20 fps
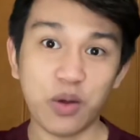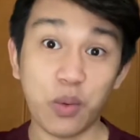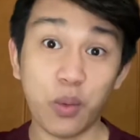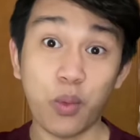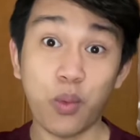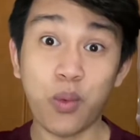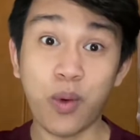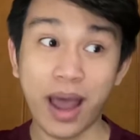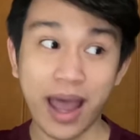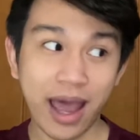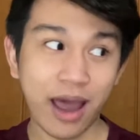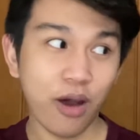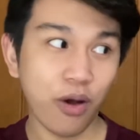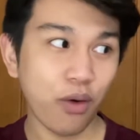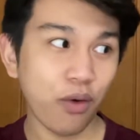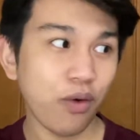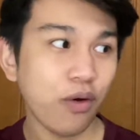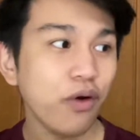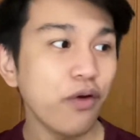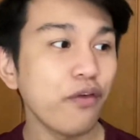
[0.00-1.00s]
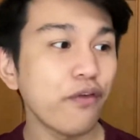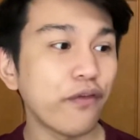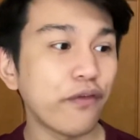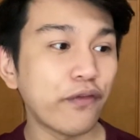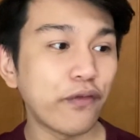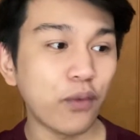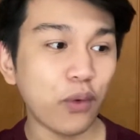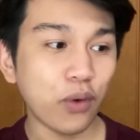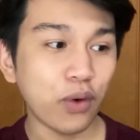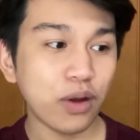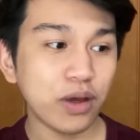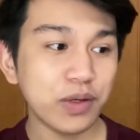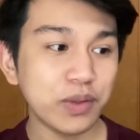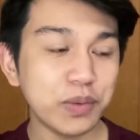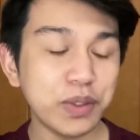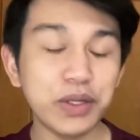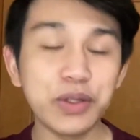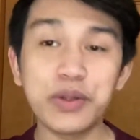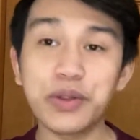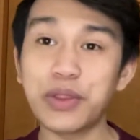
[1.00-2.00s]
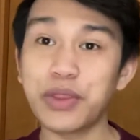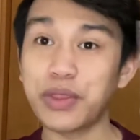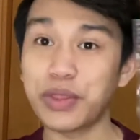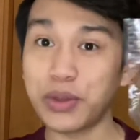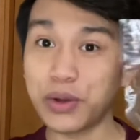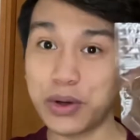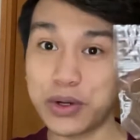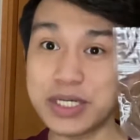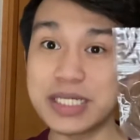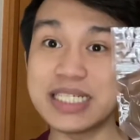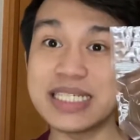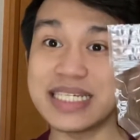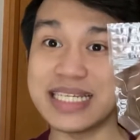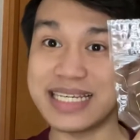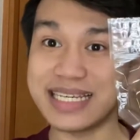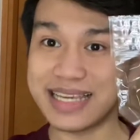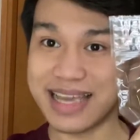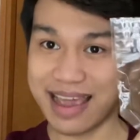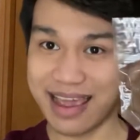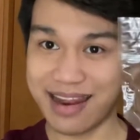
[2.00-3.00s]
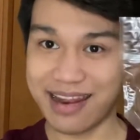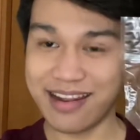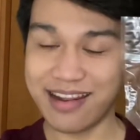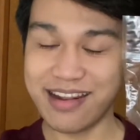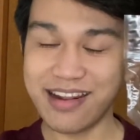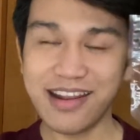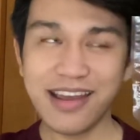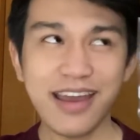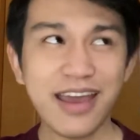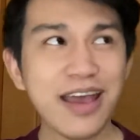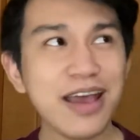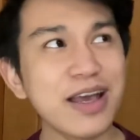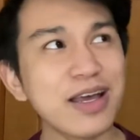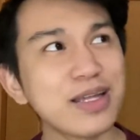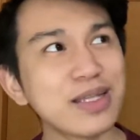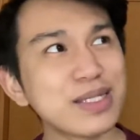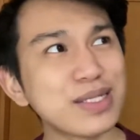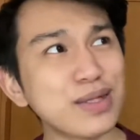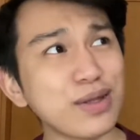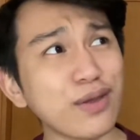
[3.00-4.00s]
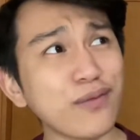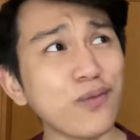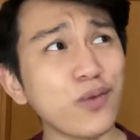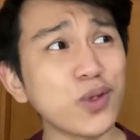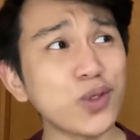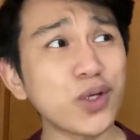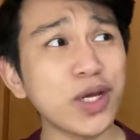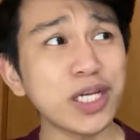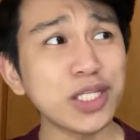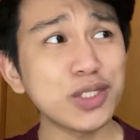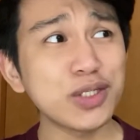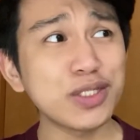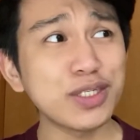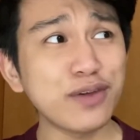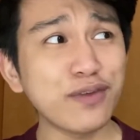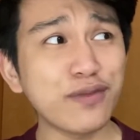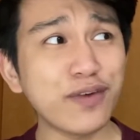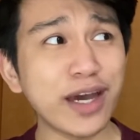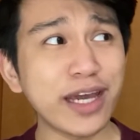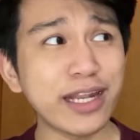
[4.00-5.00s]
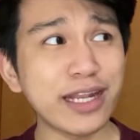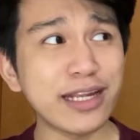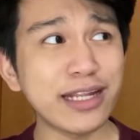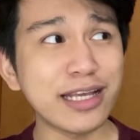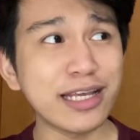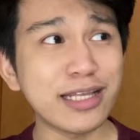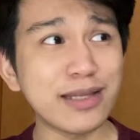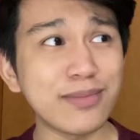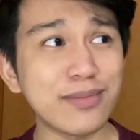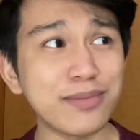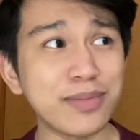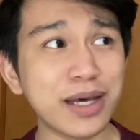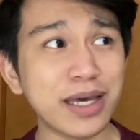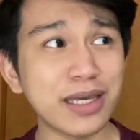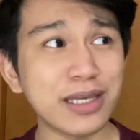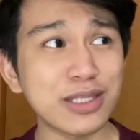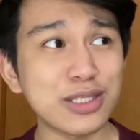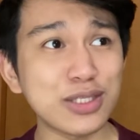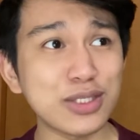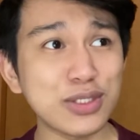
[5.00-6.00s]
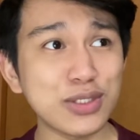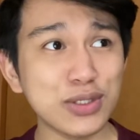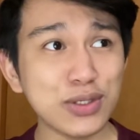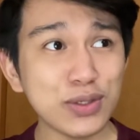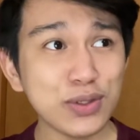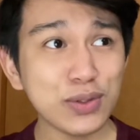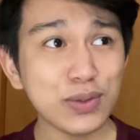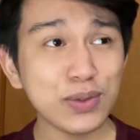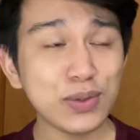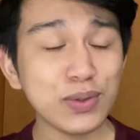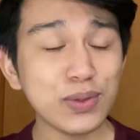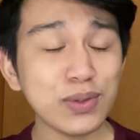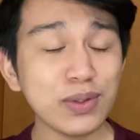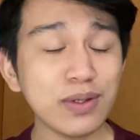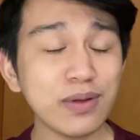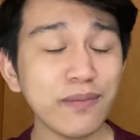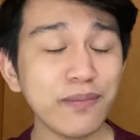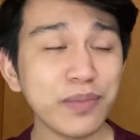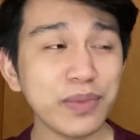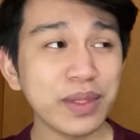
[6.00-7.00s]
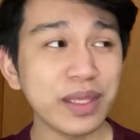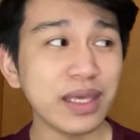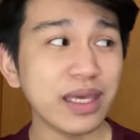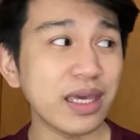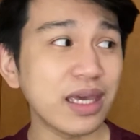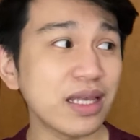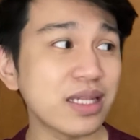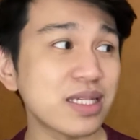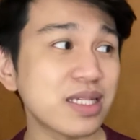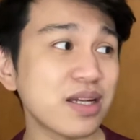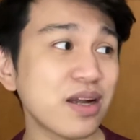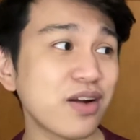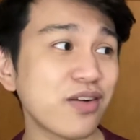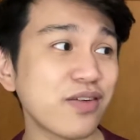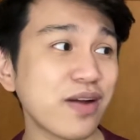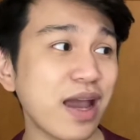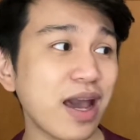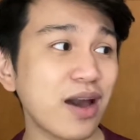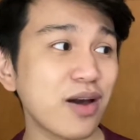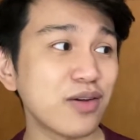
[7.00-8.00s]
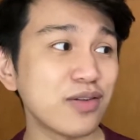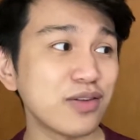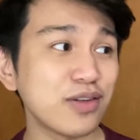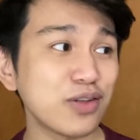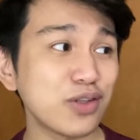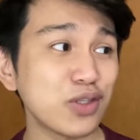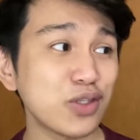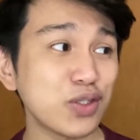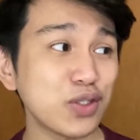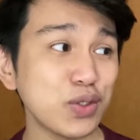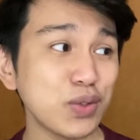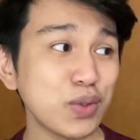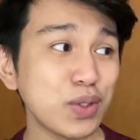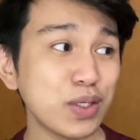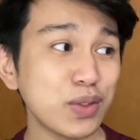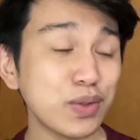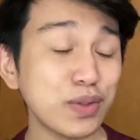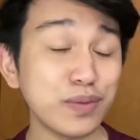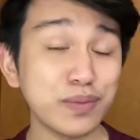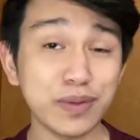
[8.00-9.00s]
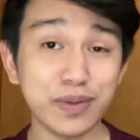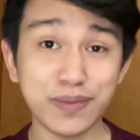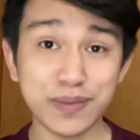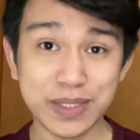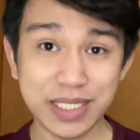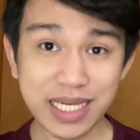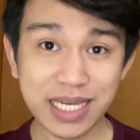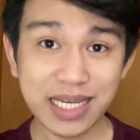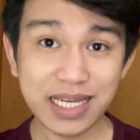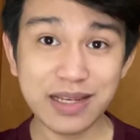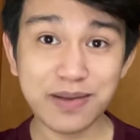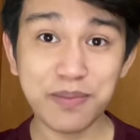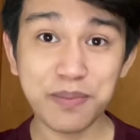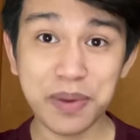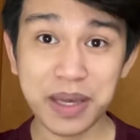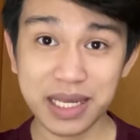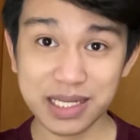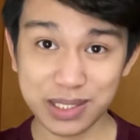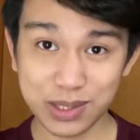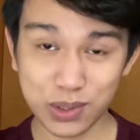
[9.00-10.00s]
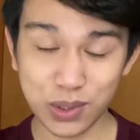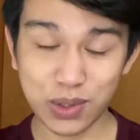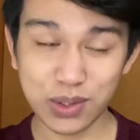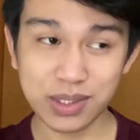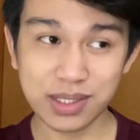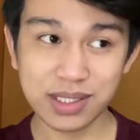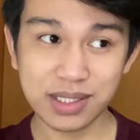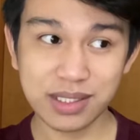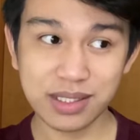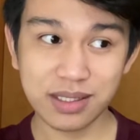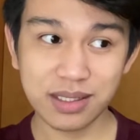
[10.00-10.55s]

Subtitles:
wow, 430 yen. So if we try to divide it by 2, it's around 215 pesos.